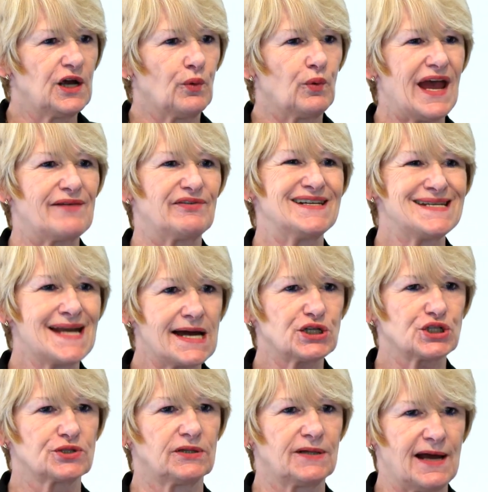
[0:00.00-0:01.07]
We have a
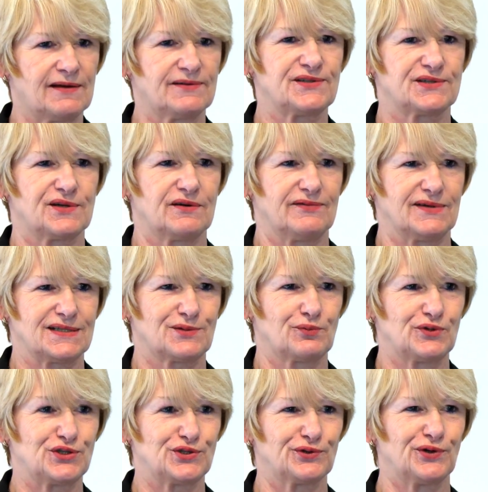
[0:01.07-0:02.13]
national health service,
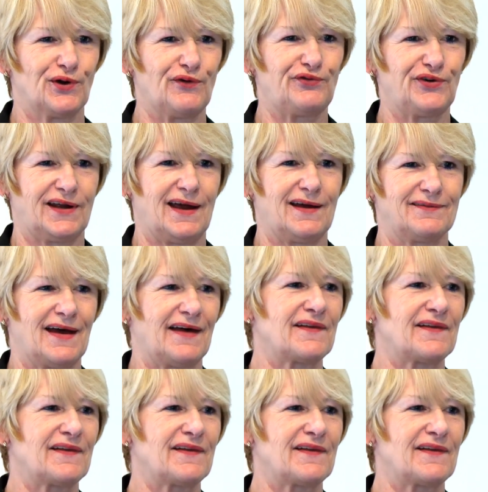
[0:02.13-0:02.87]
we should not forget that.